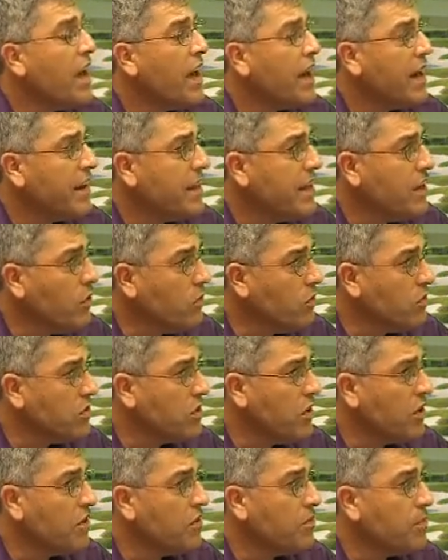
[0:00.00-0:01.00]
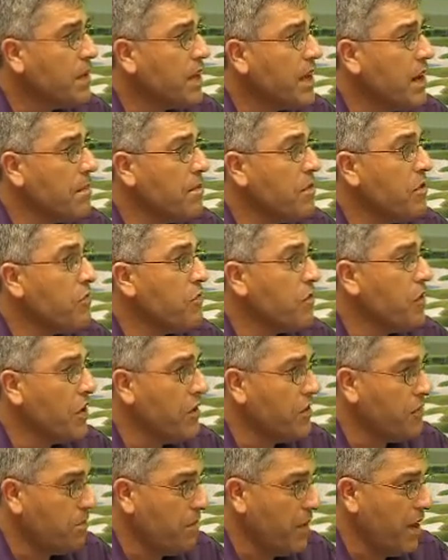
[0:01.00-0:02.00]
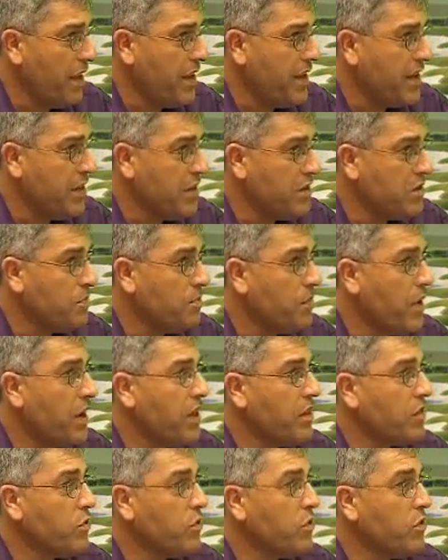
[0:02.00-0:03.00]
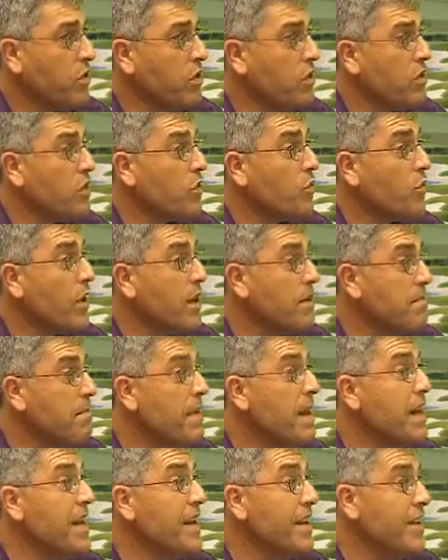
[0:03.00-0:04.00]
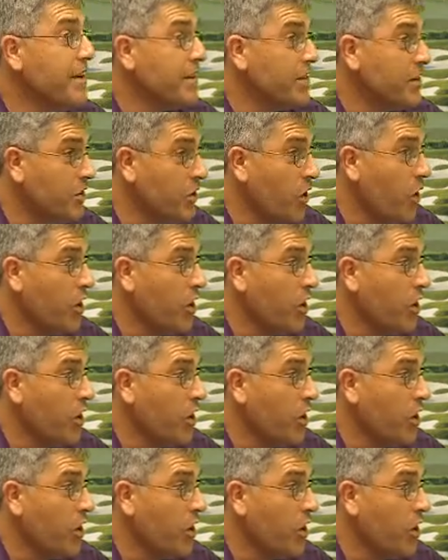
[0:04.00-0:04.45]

And he also has become the first player to break through the $3 million